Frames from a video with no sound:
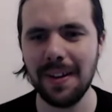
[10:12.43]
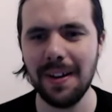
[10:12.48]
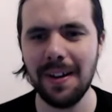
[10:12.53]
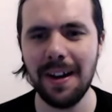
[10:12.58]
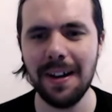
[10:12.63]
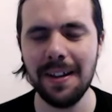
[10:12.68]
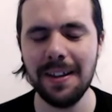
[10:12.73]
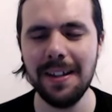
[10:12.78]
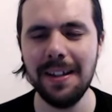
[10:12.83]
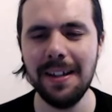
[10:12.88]

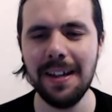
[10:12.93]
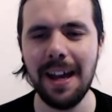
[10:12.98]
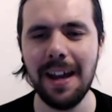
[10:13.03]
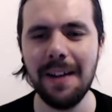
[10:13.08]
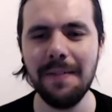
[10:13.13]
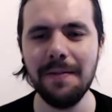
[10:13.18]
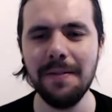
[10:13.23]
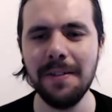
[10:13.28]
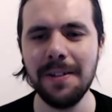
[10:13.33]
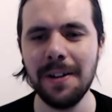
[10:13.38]
I think
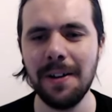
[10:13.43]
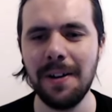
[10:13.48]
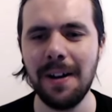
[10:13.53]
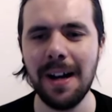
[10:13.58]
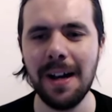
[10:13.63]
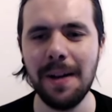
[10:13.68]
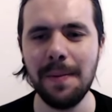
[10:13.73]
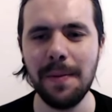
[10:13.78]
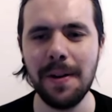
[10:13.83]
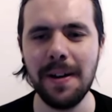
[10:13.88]
every
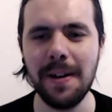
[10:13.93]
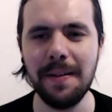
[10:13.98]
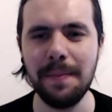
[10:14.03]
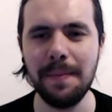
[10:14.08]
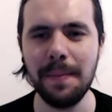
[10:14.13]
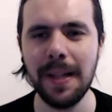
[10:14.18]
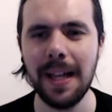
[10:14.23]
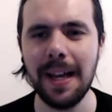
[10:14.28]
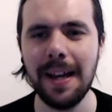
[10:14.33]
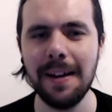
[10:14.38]
time a
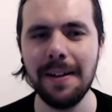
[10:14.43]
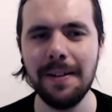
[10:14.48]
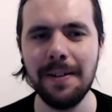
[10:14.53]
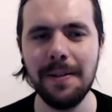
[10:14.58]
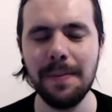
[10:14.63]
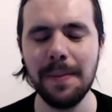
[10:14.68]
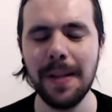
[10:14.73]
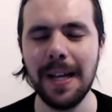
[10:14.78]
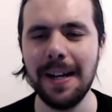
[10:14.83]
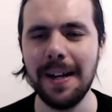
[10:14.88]
player
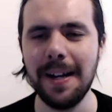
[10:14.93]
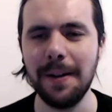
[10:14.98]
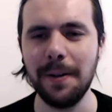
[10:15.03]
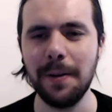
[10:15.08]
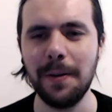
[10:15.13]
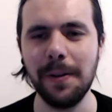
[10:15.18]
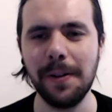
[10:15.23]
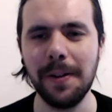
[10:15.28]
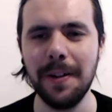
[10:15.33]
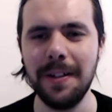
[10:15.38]
who played at
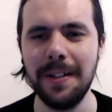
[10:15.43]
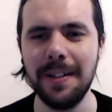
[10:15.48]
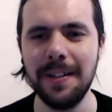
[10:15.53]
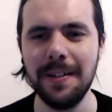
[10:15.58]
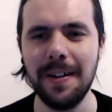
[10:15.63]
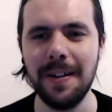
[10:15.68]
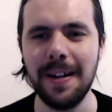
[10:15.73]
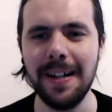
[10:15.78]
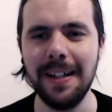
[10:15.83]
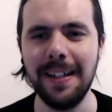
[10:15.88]
Gold Coast
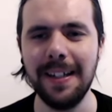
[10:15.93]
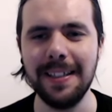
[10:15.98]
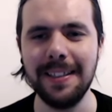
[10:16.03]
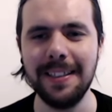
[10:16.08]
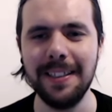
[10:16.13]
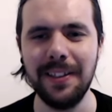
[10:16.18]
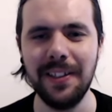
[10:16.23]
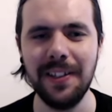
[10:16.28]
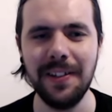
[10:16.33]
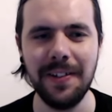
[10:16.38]
United gets
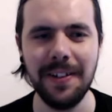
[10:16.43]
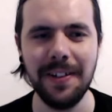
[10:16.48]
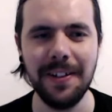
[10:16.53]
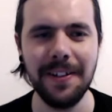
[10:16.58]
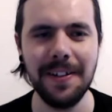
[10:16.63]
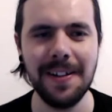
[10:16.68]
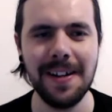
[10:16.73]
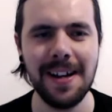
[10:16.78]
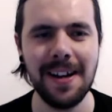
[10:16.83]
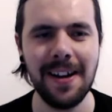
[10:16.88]

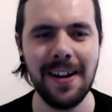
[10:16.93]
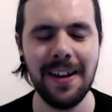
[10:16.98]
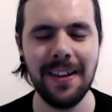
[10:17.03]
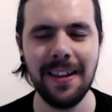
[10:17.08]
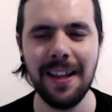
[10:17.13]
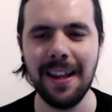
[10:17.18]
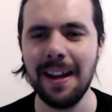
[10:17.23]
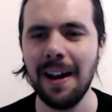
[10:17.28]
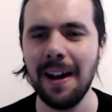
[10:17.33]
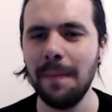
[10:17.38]
interviewed,
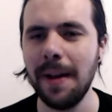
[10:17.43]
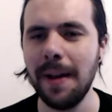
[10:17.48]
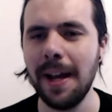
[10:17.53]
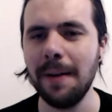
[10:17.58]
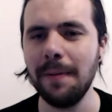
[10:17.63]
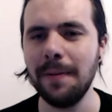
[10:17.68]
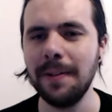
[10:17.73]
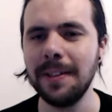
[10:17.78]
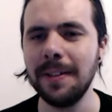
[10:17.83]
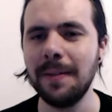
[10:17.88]
they come
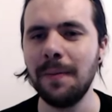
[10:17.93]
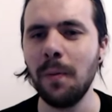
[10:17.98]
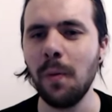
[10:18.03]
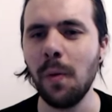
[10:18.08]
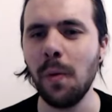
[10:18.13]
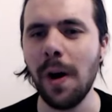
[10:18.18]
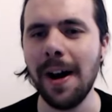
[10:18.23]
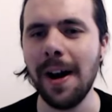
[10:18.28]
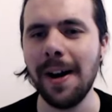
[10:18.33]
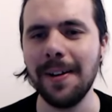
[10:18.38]
out with some
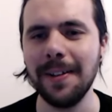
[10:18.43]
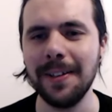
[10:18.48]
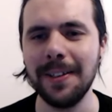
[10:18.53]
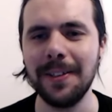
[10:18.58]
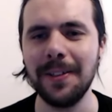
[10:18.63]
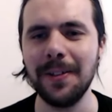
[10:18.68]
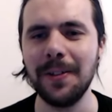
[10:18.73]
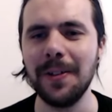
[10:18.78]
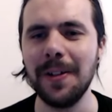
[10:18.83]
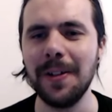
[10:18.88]
wild
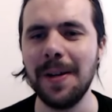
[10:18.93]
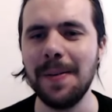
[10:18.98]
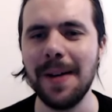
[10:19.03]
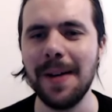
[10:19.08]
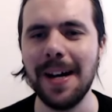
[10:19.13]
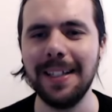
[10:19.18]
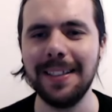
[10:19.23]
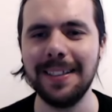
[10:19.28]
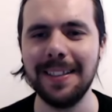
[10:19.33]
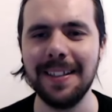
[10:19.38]
story
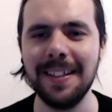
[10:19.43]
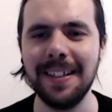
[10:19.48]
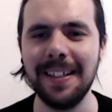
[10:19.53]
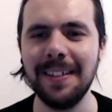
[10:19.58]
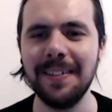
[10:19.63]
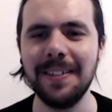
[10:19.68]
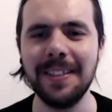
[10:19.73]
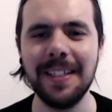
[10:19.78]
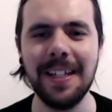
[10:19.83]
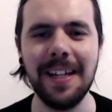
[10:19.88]
about something
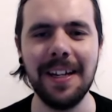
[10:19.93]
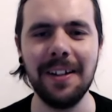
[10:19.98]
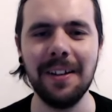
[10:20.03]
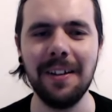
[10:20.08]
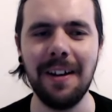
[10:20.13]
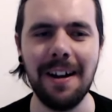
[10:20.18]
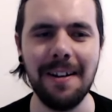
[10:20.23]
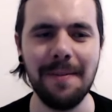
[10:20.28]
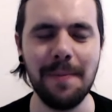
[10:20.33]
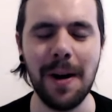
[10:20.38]
they've seen
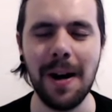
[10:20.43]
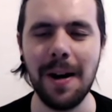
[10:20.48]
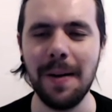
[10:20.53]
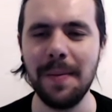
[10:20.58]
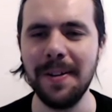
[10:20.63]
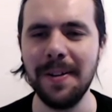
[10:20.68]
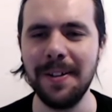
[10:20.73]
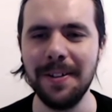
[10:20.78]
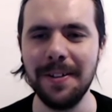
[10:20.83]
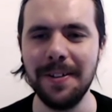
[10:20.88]
Clive
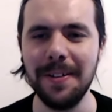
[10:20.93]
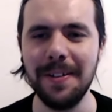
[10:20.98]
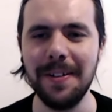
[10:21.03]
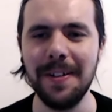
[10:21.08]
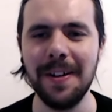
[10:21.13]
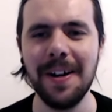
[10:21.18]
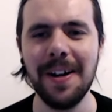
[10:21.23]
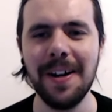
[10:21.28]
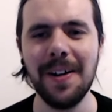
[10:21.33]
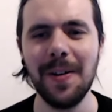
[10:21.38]
Palmer
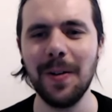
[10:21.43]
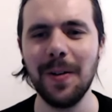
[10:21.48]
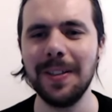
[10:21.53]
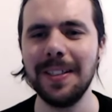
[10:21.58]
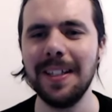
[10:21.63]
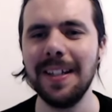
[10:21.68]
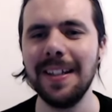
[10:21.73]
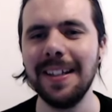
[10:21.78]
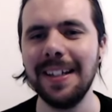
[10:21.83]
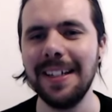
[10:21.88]
do or
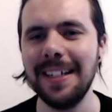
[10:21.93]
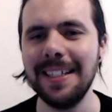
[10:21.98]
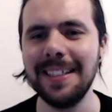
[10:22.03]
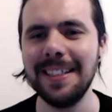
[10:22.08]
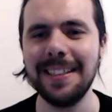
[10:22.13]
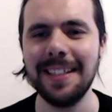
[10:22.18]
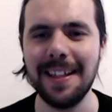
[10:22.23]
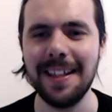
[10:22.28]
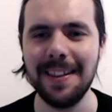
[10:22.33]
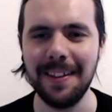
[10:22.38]
something he
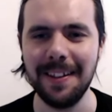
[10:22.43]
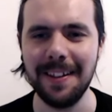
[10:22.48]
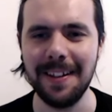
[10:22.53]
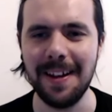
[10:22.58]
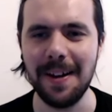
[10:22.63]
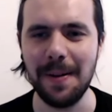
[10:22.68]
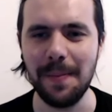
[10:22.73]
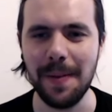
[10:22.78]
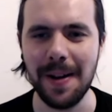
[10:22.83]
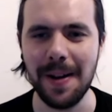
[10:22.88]
said to
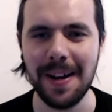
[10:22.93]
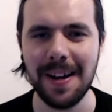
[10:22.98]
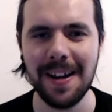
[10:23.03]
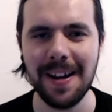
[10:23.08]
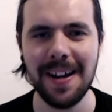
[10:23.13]
them.